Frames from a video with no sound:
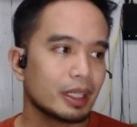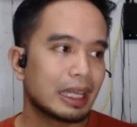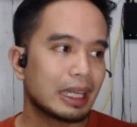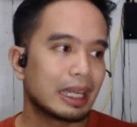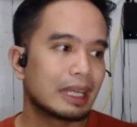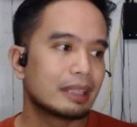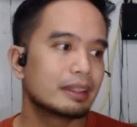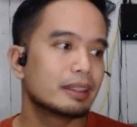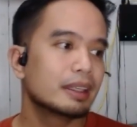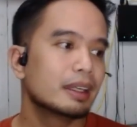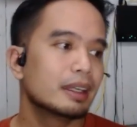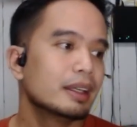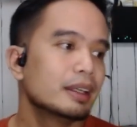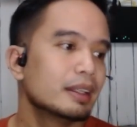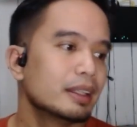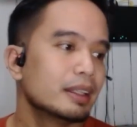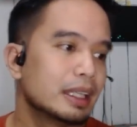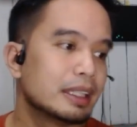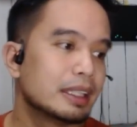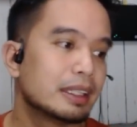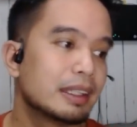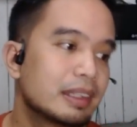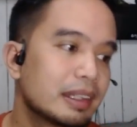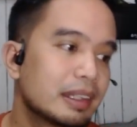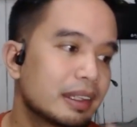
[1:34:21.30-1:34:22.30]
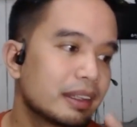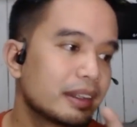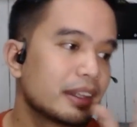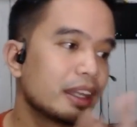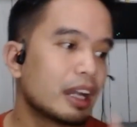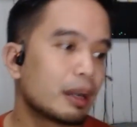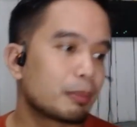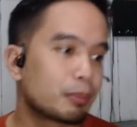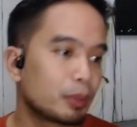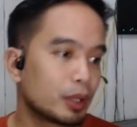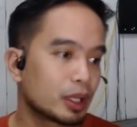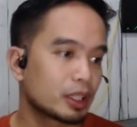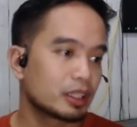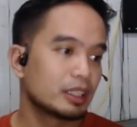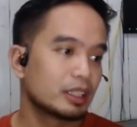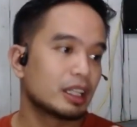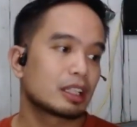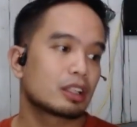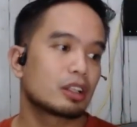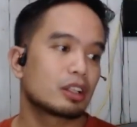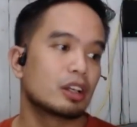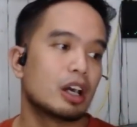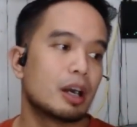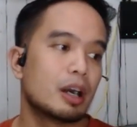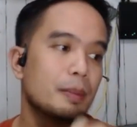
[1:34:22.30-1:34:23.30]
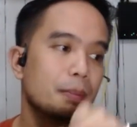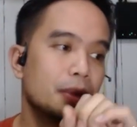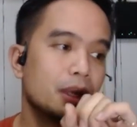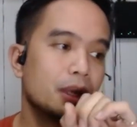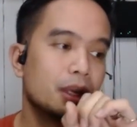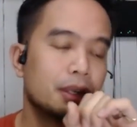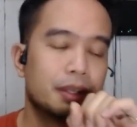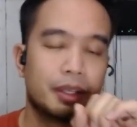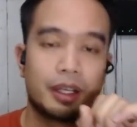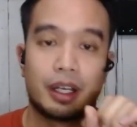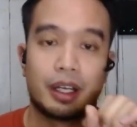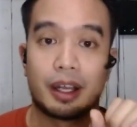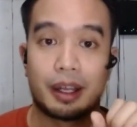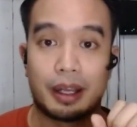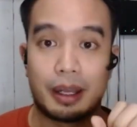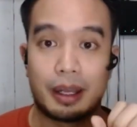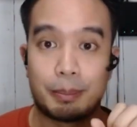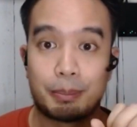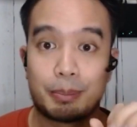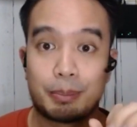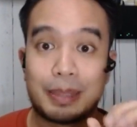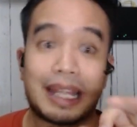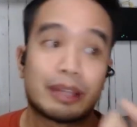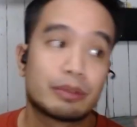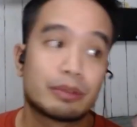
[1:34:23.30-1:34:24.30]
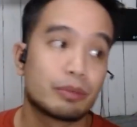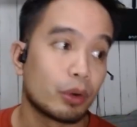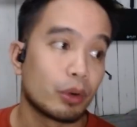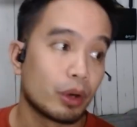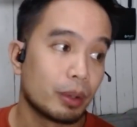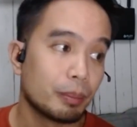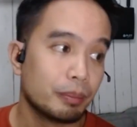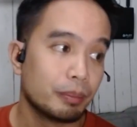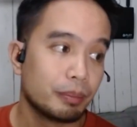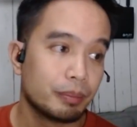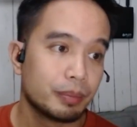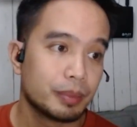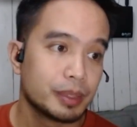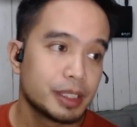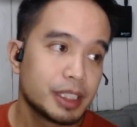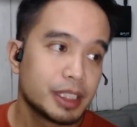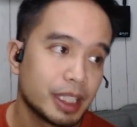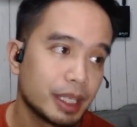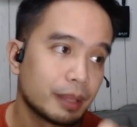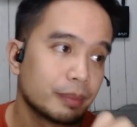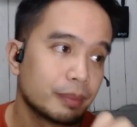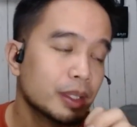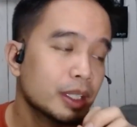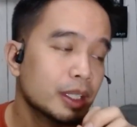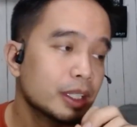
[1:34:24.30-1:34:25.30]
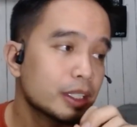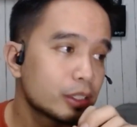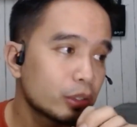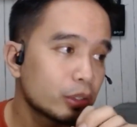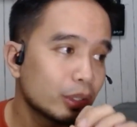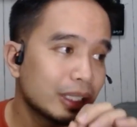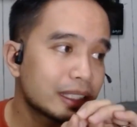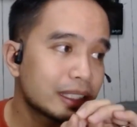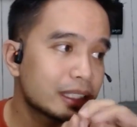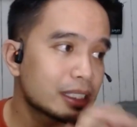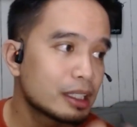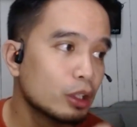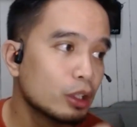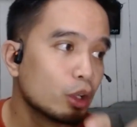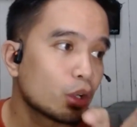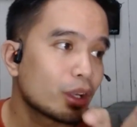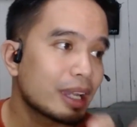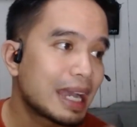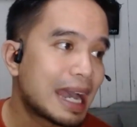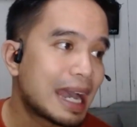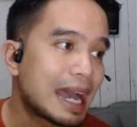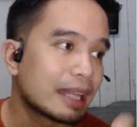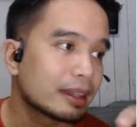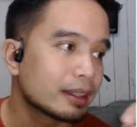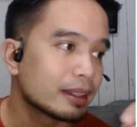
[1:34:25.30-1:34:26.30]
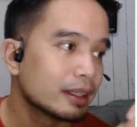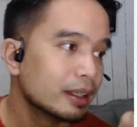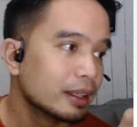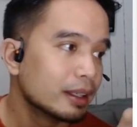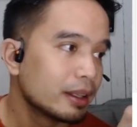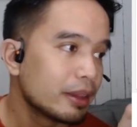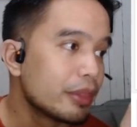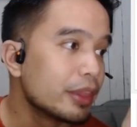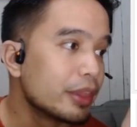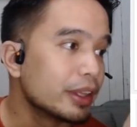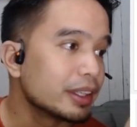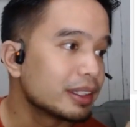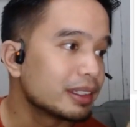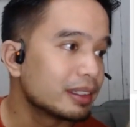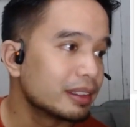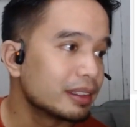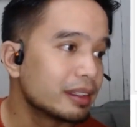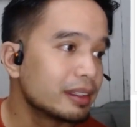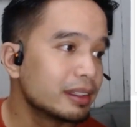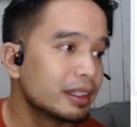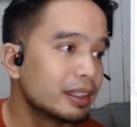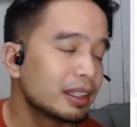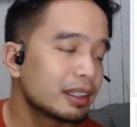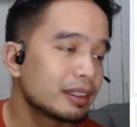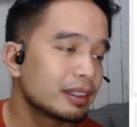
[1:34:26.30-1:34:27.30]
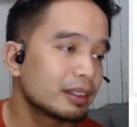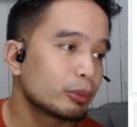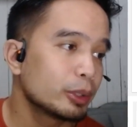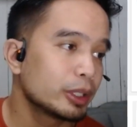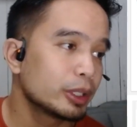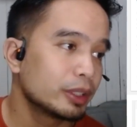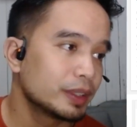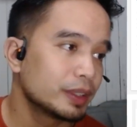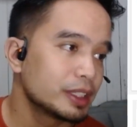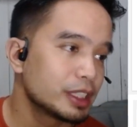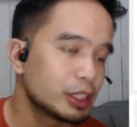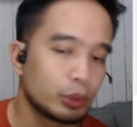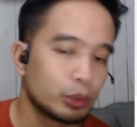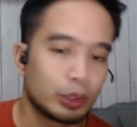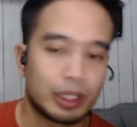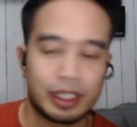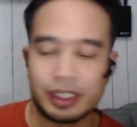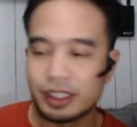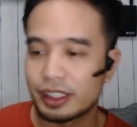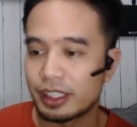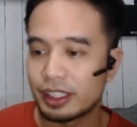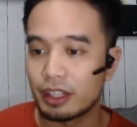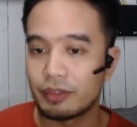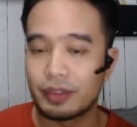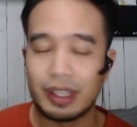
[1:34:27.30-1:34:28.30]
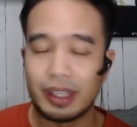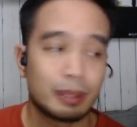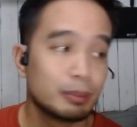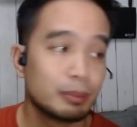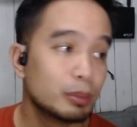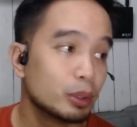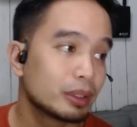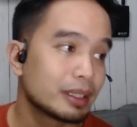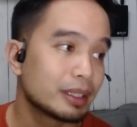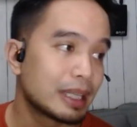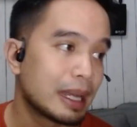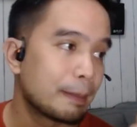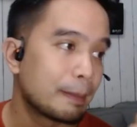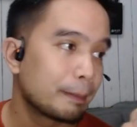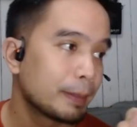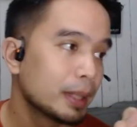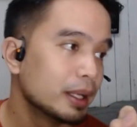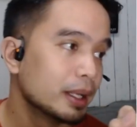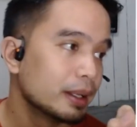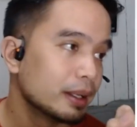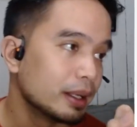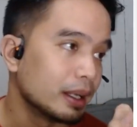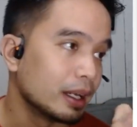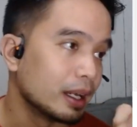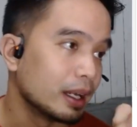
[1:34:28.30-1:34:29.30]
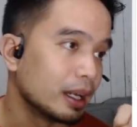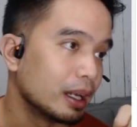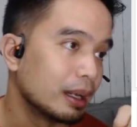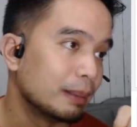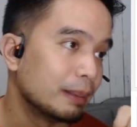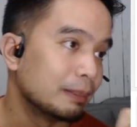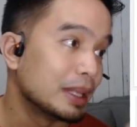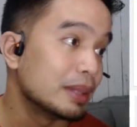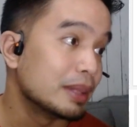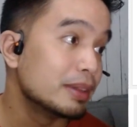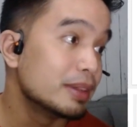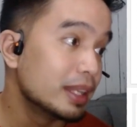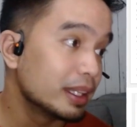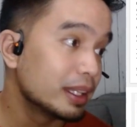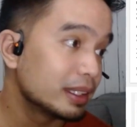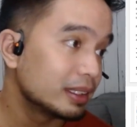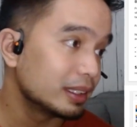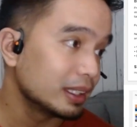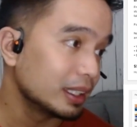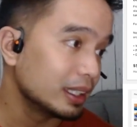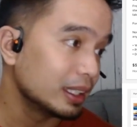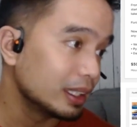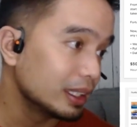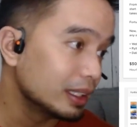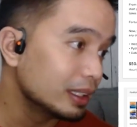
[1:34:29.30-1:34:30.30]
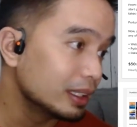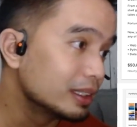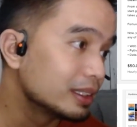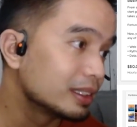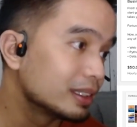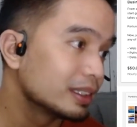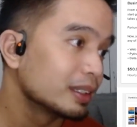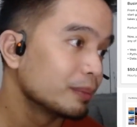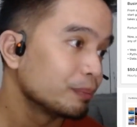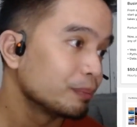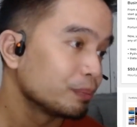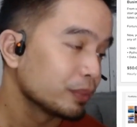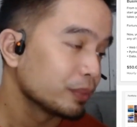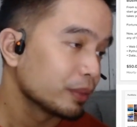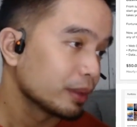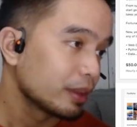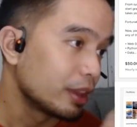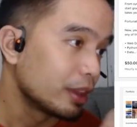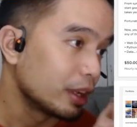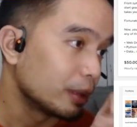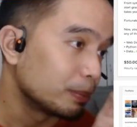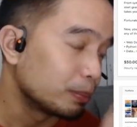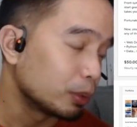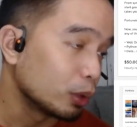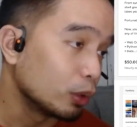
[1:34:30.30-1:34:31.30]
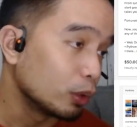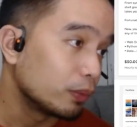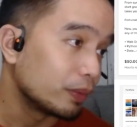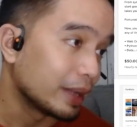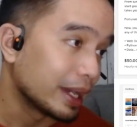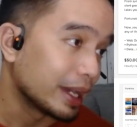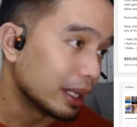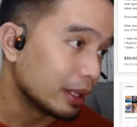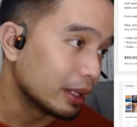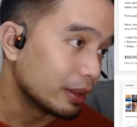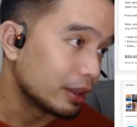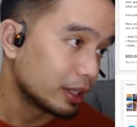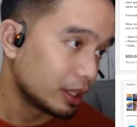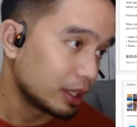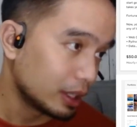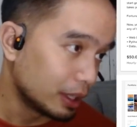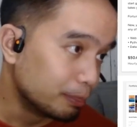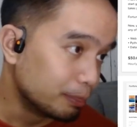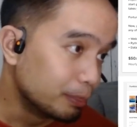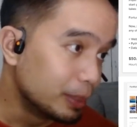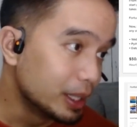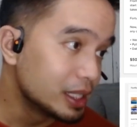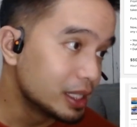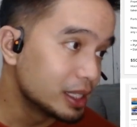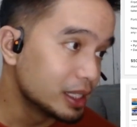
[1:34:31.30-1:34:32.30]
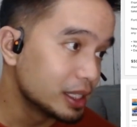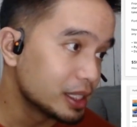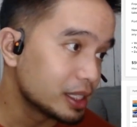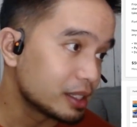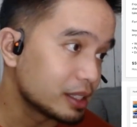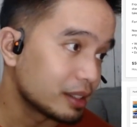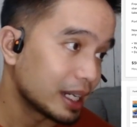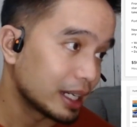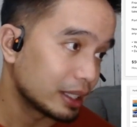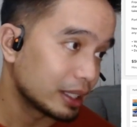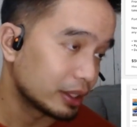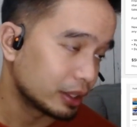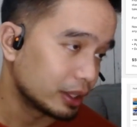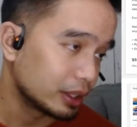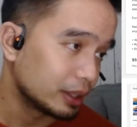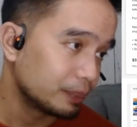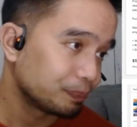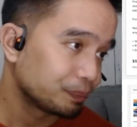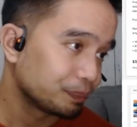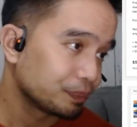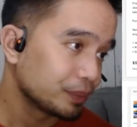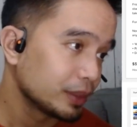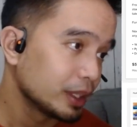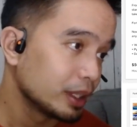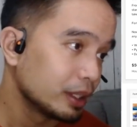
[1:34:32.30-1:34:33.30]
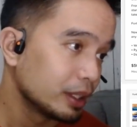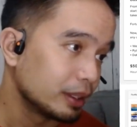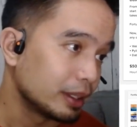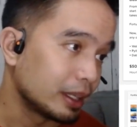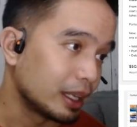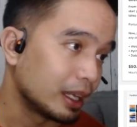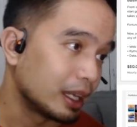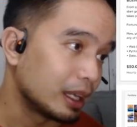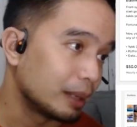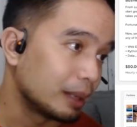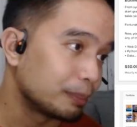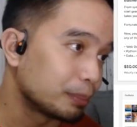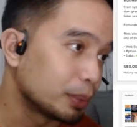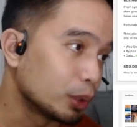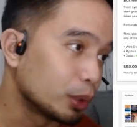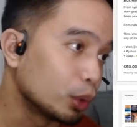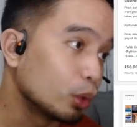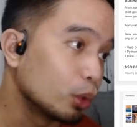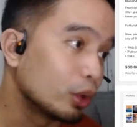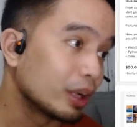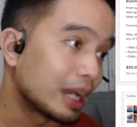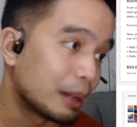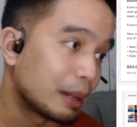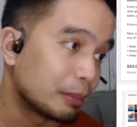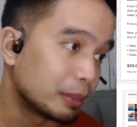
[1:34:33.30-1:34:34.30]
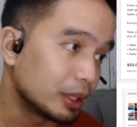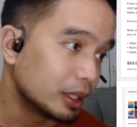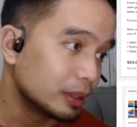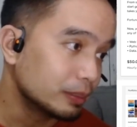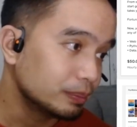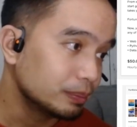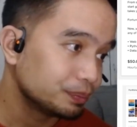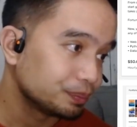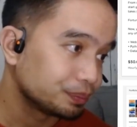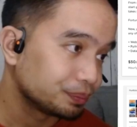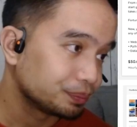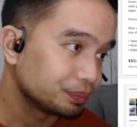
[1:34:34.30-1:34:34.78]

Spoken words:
And this is in the Upwork.com platform. So let's look at this. This is one of our students in the VA Bootcamp. And this is their profile. They're a business writer, na programmer.